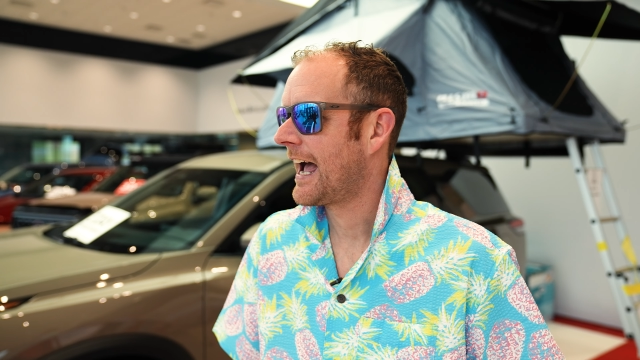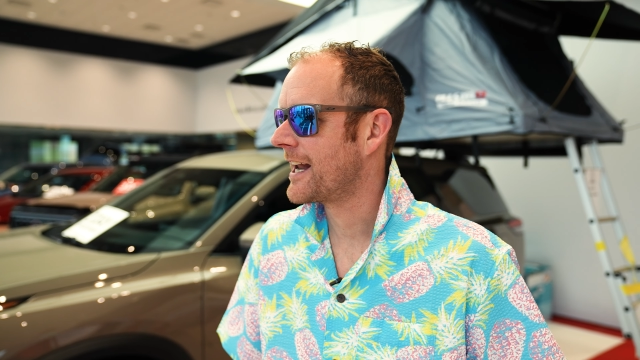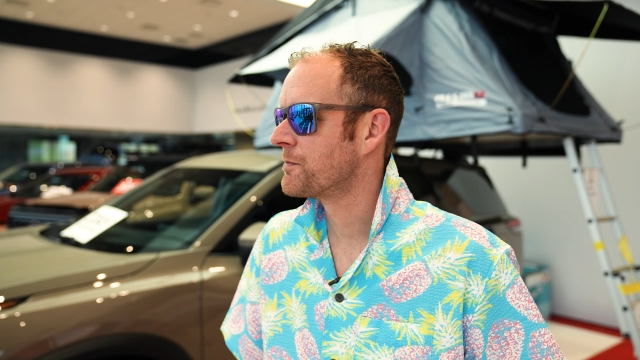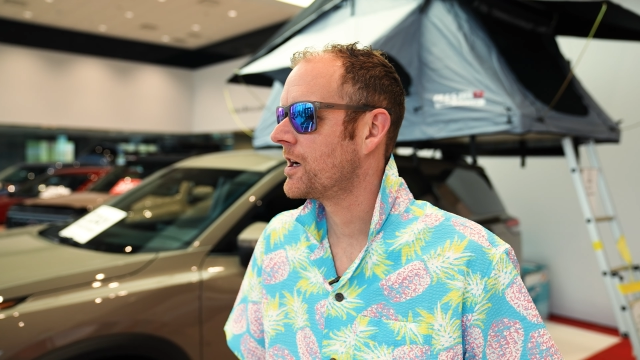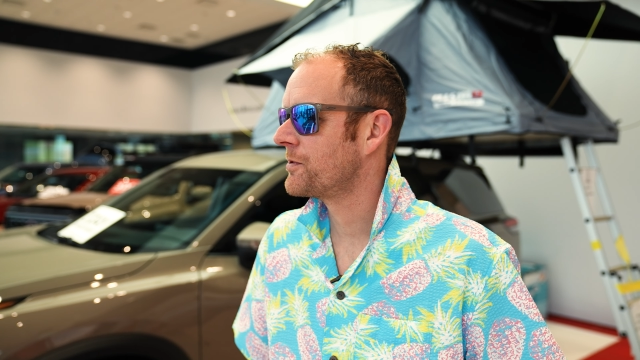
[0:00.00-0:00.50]

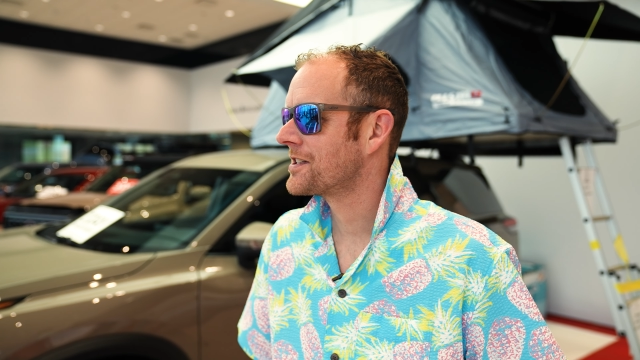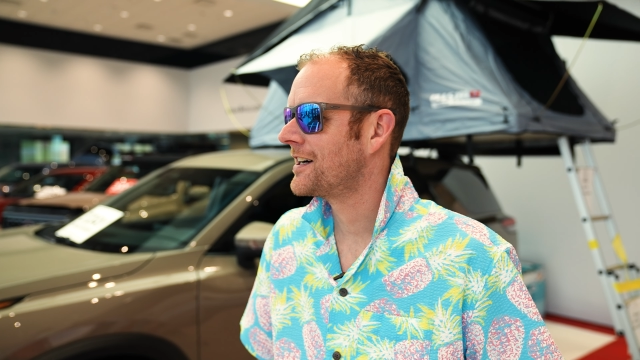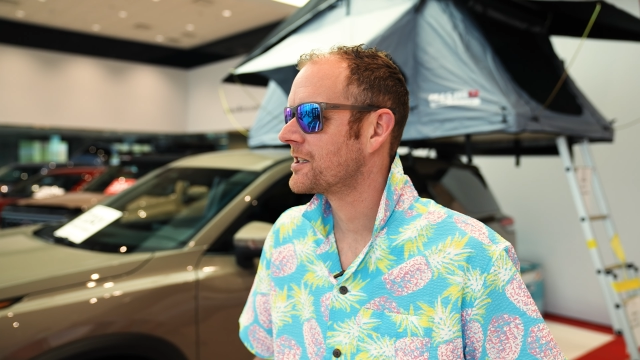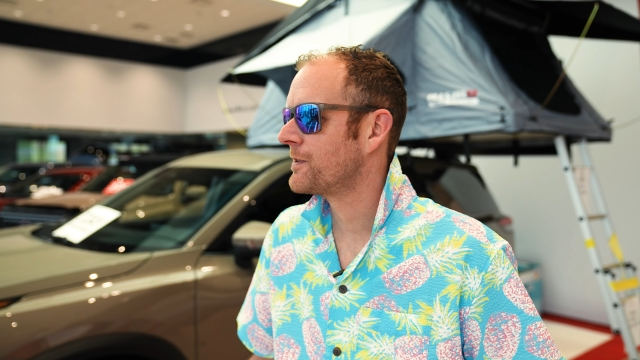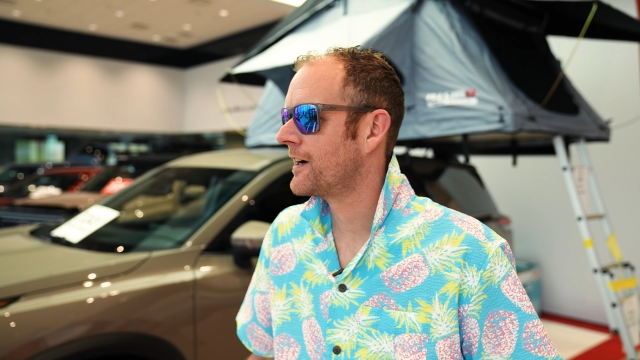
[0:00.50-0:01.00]
Adam's always
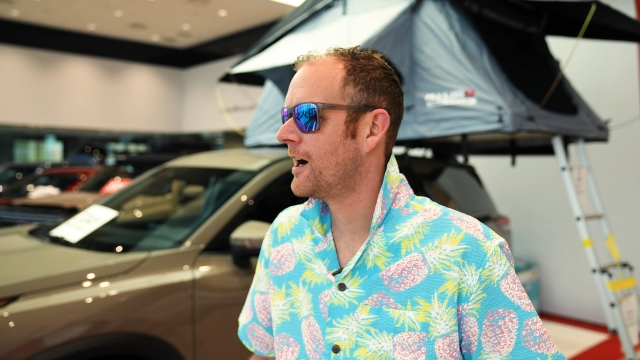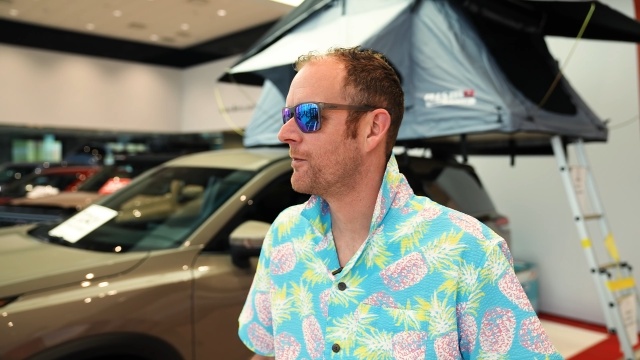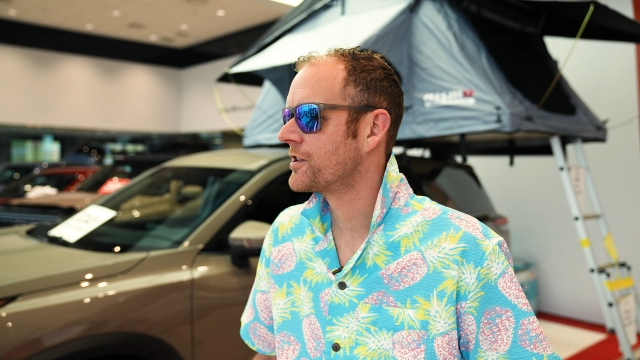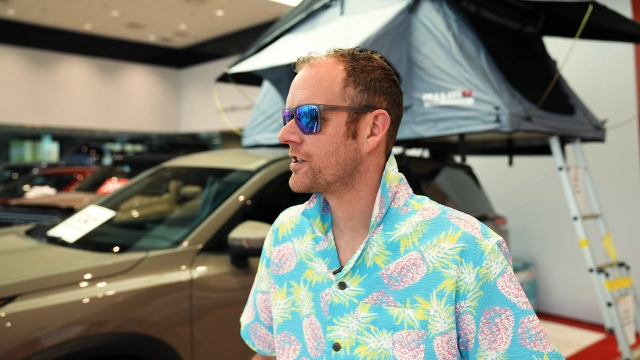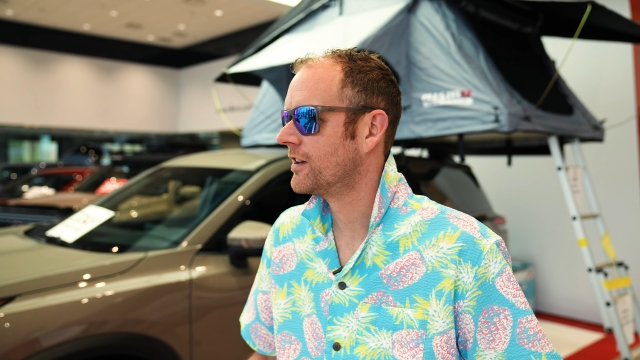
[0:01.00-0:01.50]
talked about how
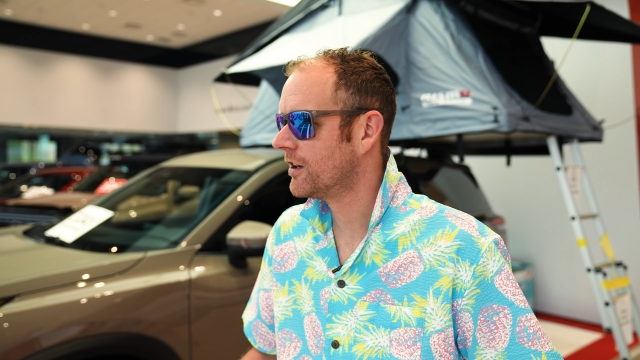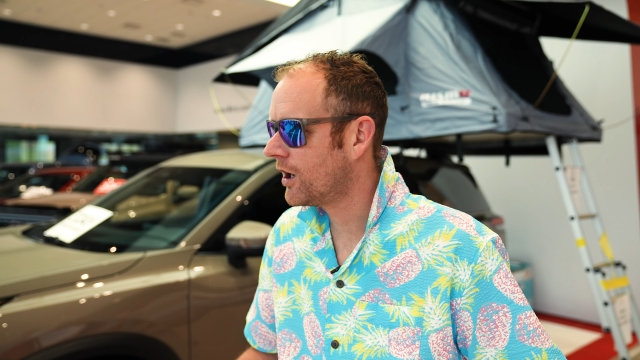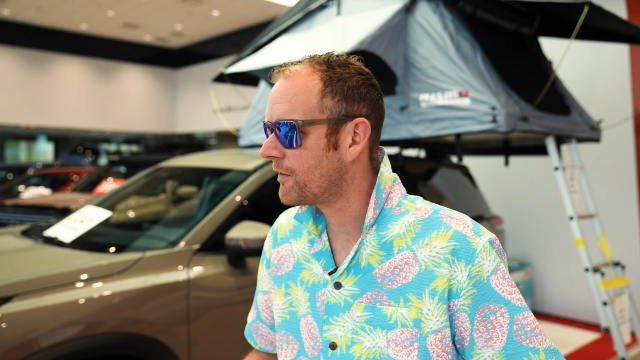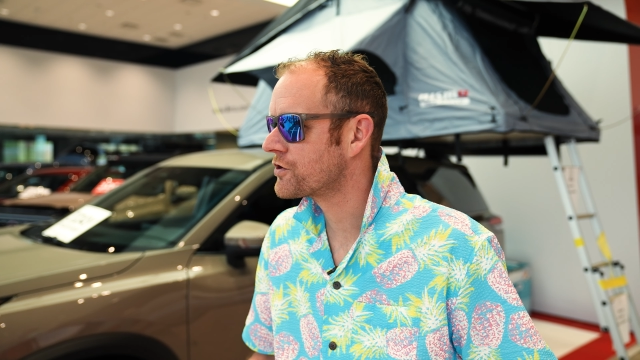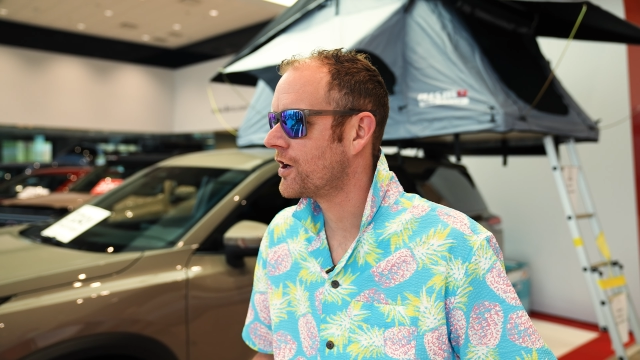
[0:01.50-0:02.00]
much he
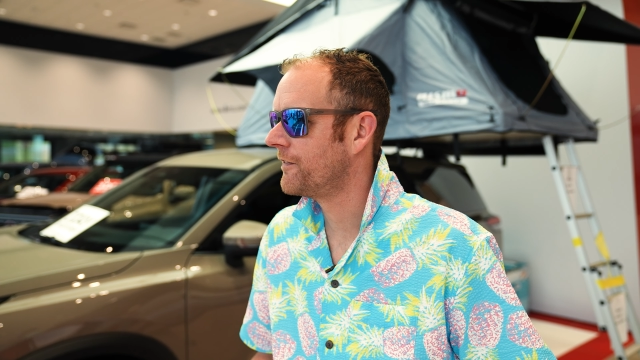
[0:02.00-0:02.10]
loves